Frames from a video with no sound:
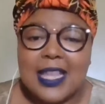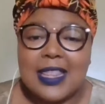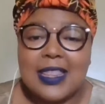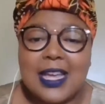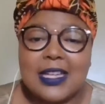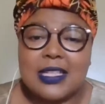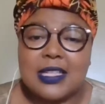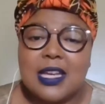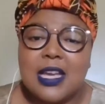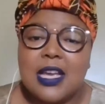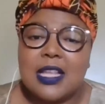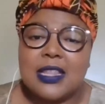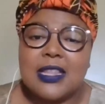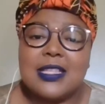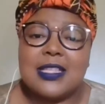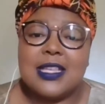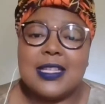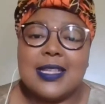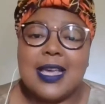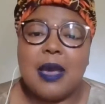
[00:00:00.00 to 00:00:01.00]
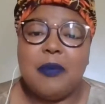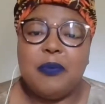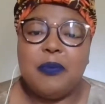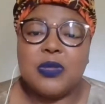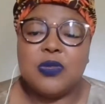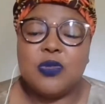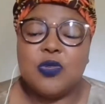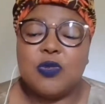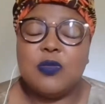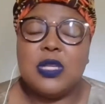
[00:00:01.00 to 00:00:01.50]
that this has
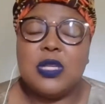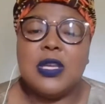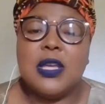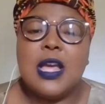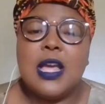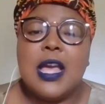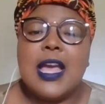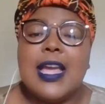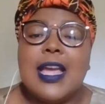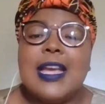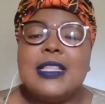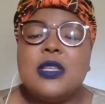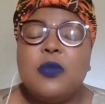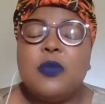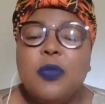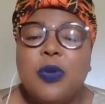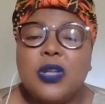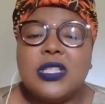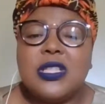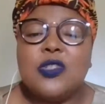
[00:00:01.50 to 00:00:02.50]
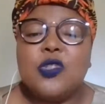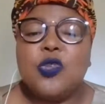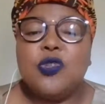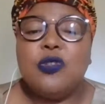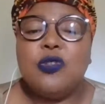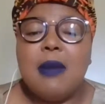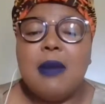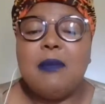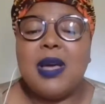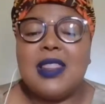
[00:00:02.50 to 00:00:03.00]
happened to me. It's important to
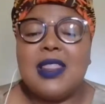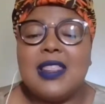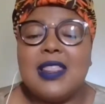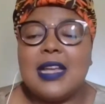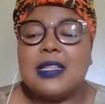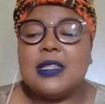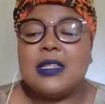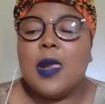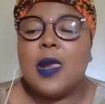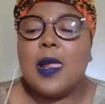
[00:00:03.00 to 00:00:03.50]
remember that